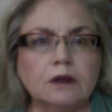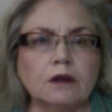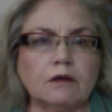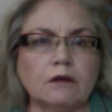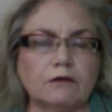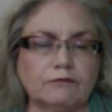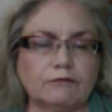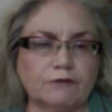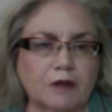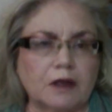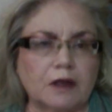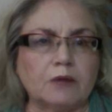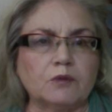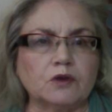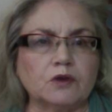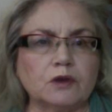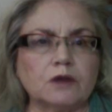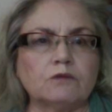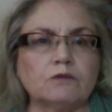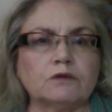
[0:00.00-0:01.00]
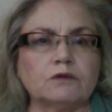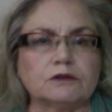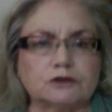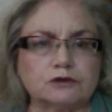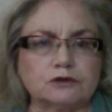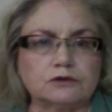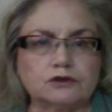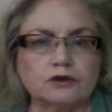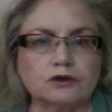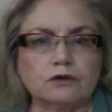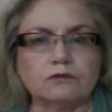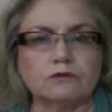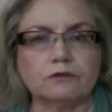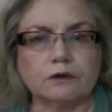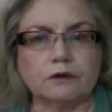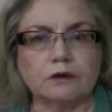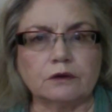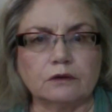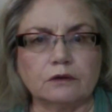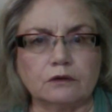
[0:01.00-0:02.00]
a family with two
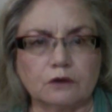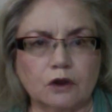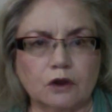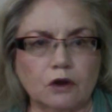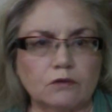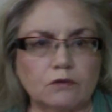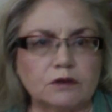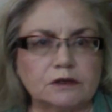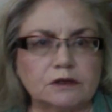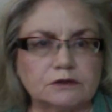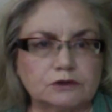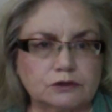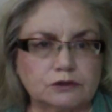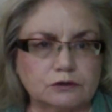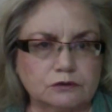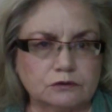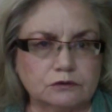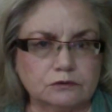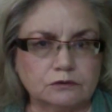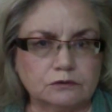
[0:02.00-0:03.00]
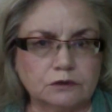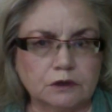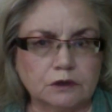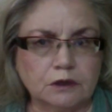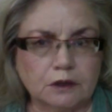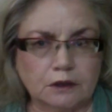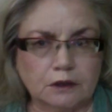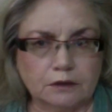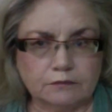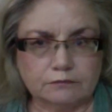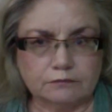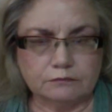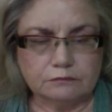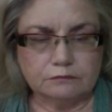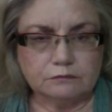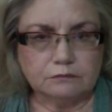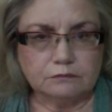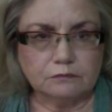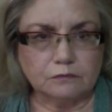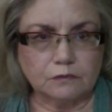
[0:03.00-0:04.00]
children going to
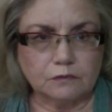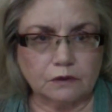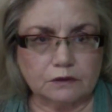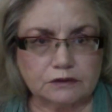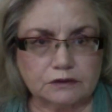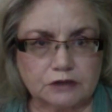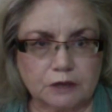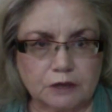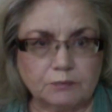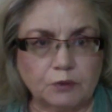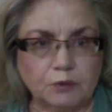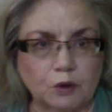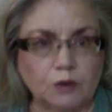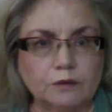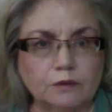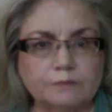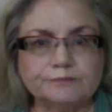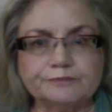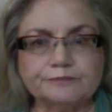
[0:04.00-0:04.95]
a temple,